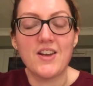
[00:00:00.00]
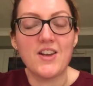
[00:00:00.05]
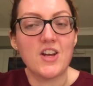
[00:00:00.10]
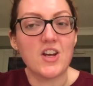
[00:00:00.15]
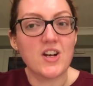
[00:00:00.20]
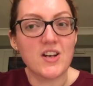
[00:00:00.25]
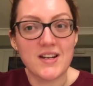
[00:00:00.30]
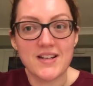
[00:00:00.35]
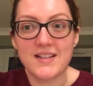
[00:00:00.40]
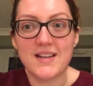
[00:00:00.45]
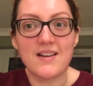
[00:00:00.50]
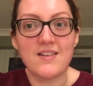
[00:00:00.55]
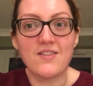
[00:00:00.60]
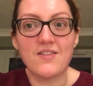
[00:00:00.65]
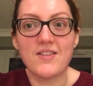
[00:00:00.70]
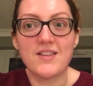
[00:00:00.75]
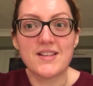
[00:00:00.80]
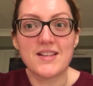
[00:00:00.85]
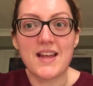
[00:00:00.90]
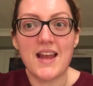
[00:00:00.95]
you're going to stand
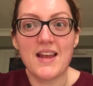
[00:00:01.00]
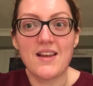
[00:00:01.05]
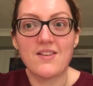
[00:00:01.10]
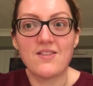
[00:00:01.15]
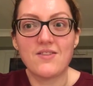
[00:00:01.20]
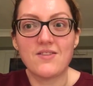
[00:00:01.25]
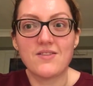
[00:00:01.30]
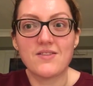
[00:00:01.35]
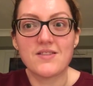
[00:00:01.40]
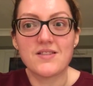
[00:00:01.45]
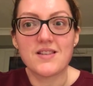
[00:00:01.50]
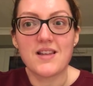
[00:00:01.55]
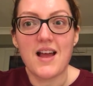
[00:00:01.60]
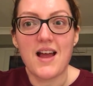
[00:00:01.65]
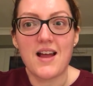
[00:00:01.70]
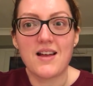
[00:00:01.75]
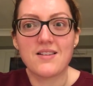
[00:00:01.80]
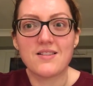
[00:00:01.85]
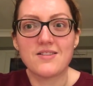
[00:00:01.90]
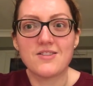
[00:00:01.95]
on the scales
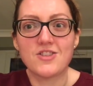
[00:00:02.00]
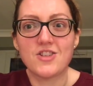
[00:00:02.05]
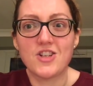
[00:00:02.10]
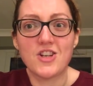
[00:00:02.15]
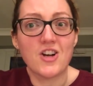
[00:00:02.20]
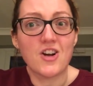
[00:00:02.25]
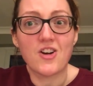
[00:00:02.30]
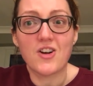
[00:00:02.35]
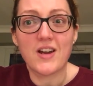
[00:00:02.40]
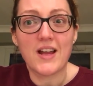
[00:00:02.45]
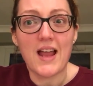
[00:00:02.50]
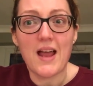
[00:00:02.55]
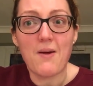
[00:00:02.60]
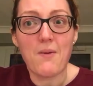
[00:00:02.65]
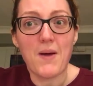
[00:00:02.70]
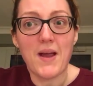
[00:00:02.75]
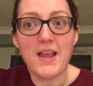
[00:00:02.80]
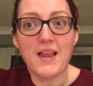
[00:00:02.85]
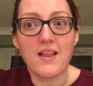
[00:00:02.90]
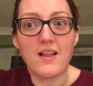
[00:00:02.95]
and you're not going to get a
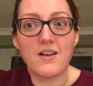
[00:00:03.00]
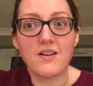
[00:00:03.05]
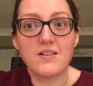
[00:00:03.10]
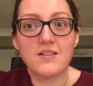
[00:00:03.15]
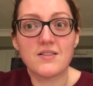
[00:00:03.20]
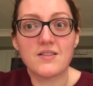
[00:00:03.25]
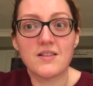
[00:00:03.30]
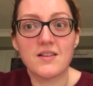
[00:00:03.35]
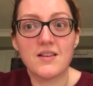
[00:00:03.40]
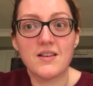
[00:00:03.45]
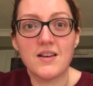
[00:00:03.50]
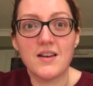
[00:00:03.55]
weight loss.